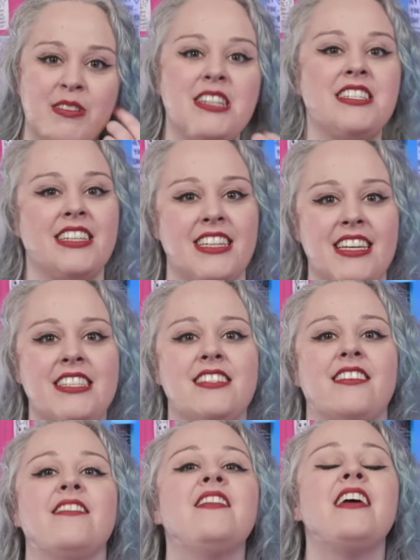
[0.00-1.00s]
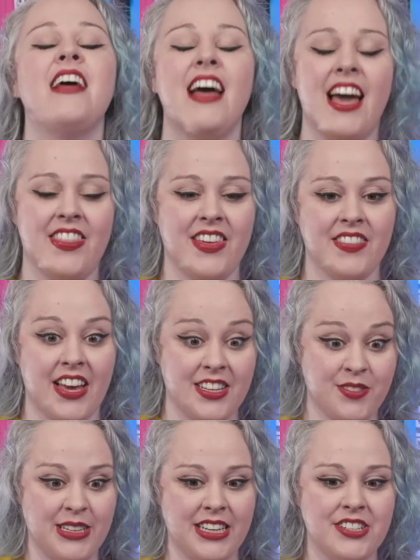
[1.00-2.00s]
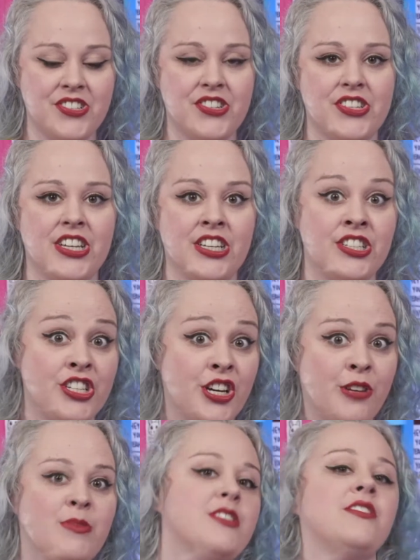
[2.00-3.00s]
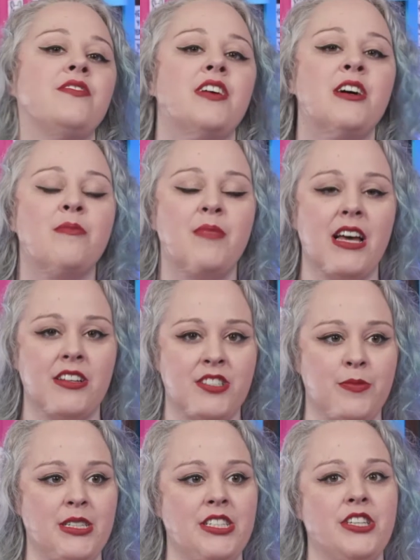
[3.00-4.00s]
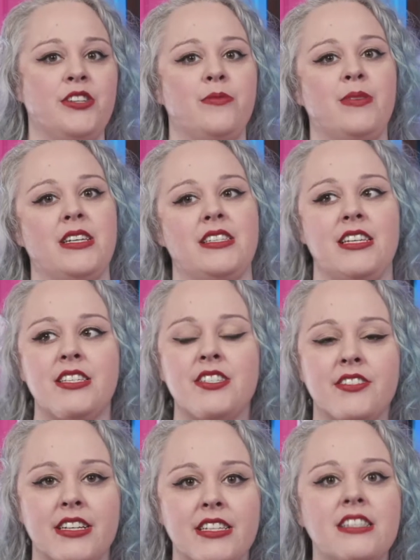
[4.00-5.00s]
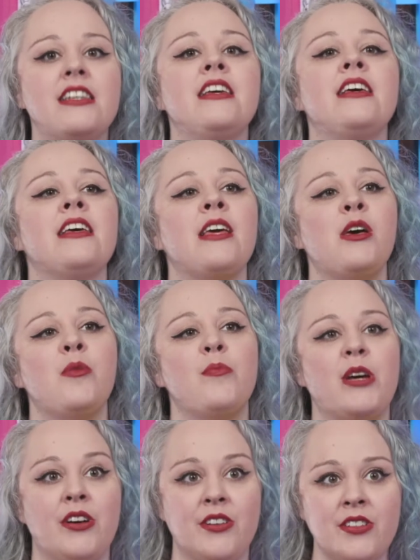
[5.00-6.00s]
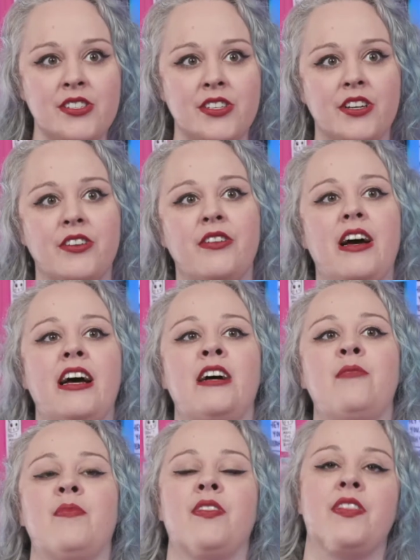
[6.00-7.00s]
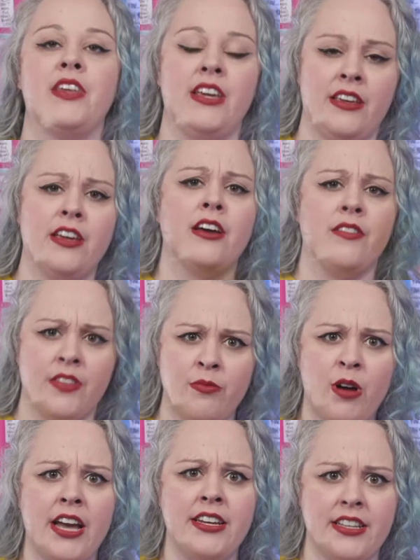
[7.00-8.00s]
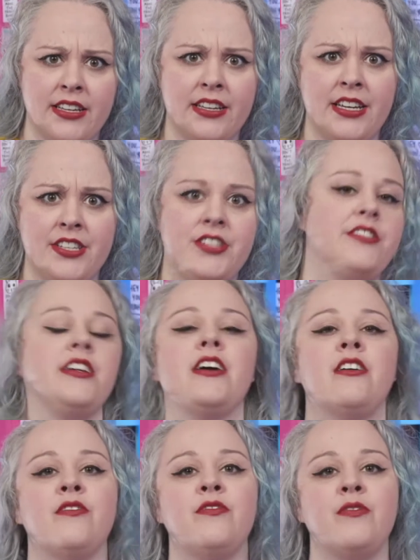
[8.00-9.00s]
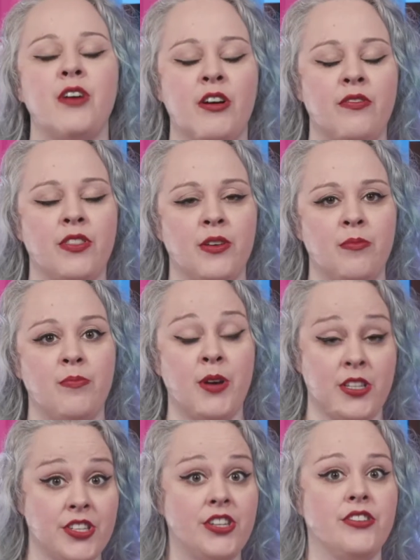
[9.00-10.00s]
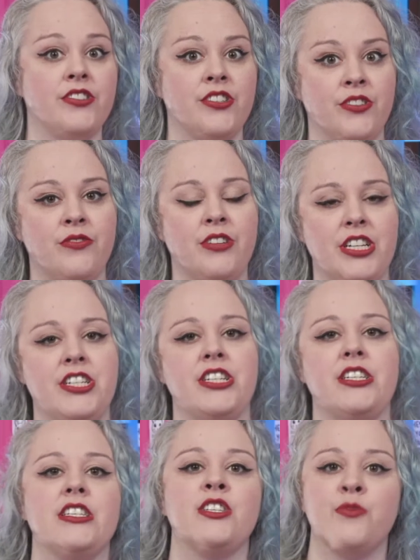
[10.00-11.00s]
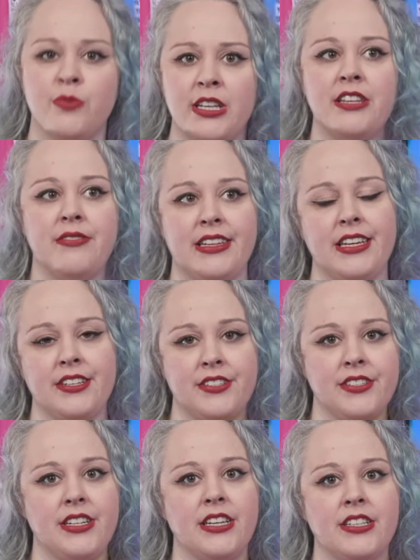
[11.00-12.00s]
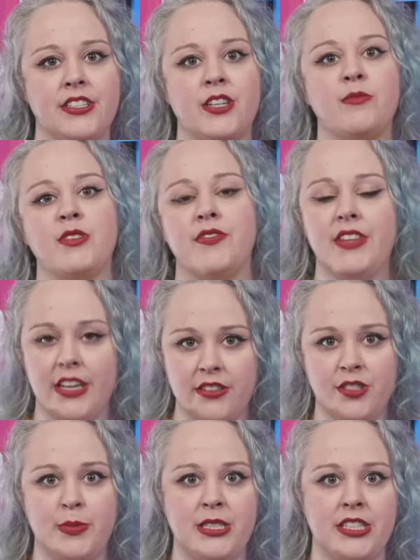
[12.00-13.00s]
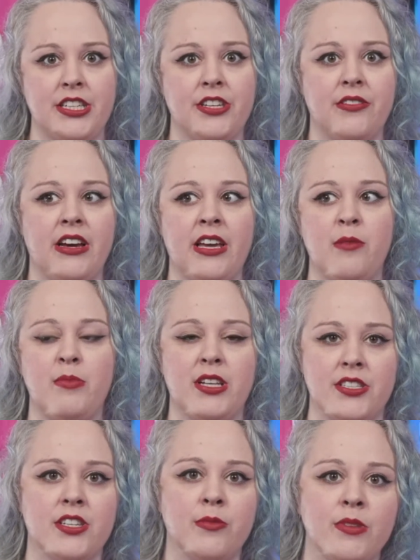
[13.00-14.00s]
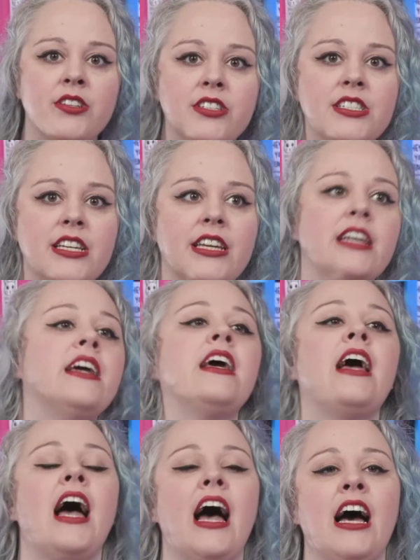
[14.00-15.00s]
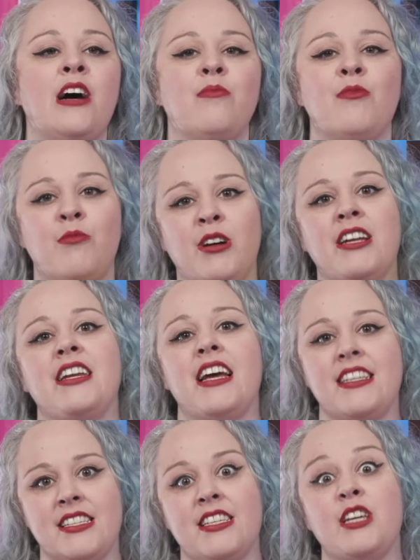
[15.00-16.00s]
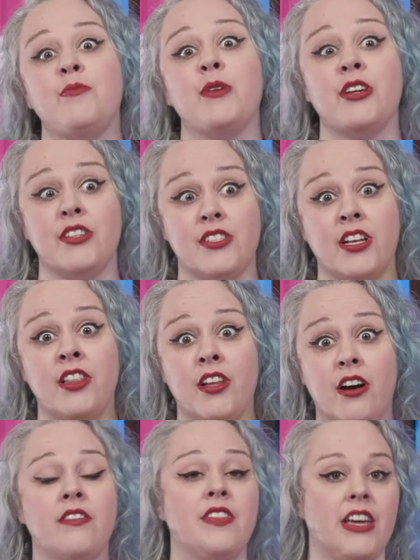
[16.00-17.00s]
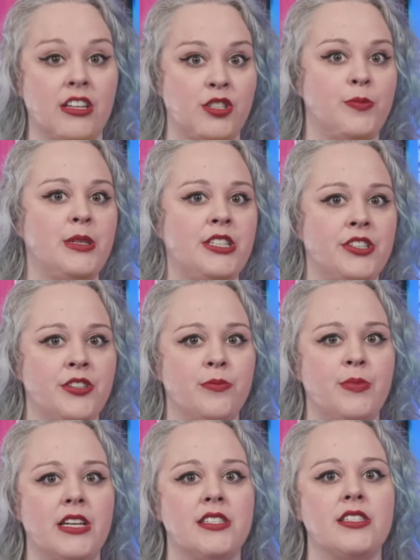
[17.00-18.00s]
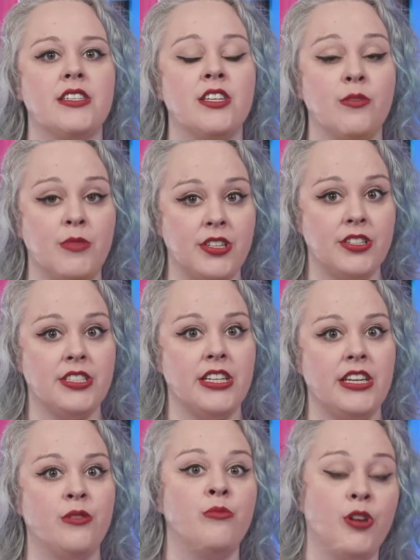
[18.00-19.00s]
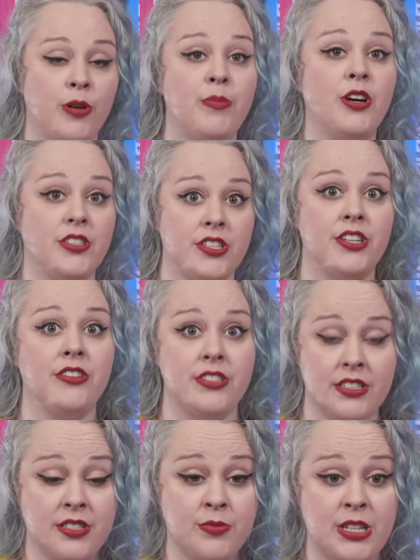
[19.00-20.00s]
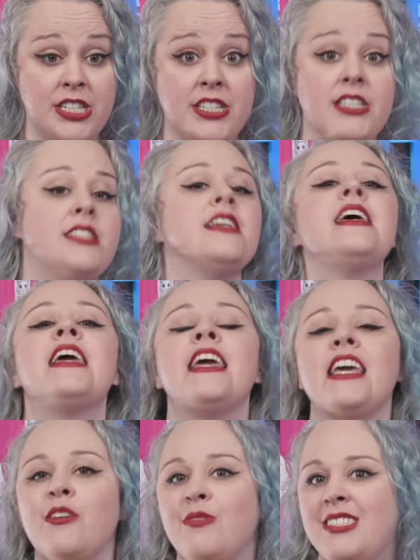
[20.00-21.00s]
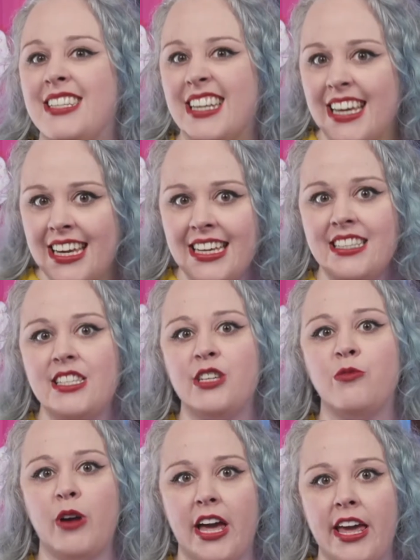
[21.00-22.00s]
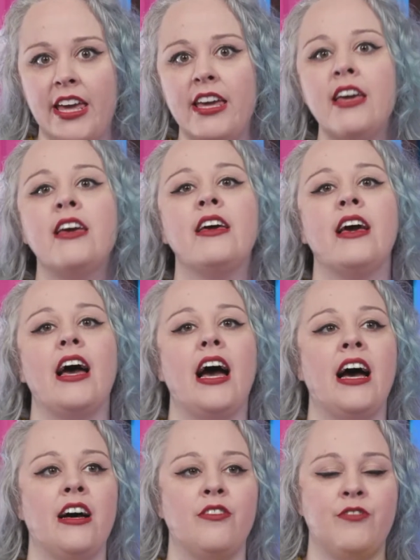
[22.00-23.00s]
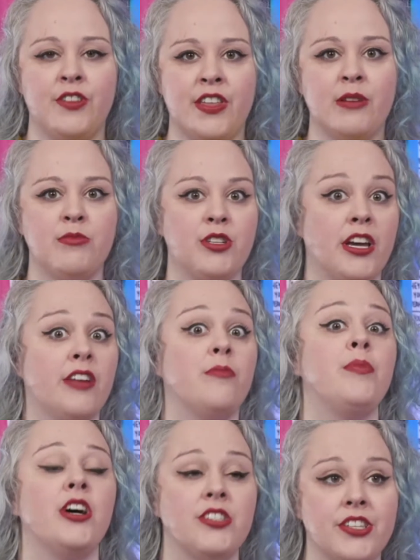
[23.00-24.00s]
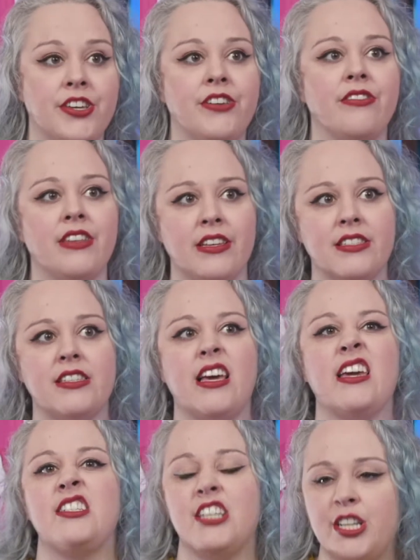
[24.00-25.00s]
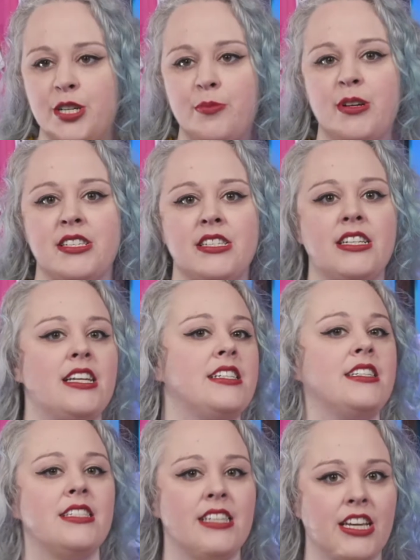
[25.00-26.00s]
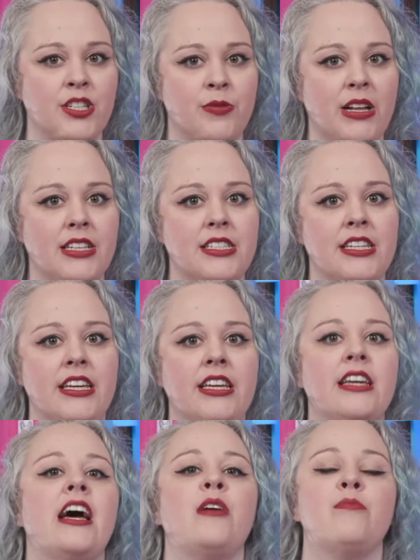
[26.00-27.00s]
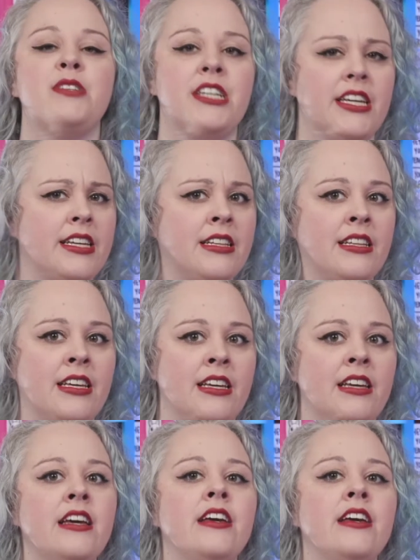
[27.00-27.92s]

witch at least. So I think that's really interesting in terms of LGBTQ plus histories. But also, the wider history of the persecution of witches is really, really interesting in terms of the LGBTQIA plus community. One, as I said, because a lot of the LGBTQ plus community were persecuted as witches, it was an easy way for them to kind of persecute things like gender presentation and sexuality, particularly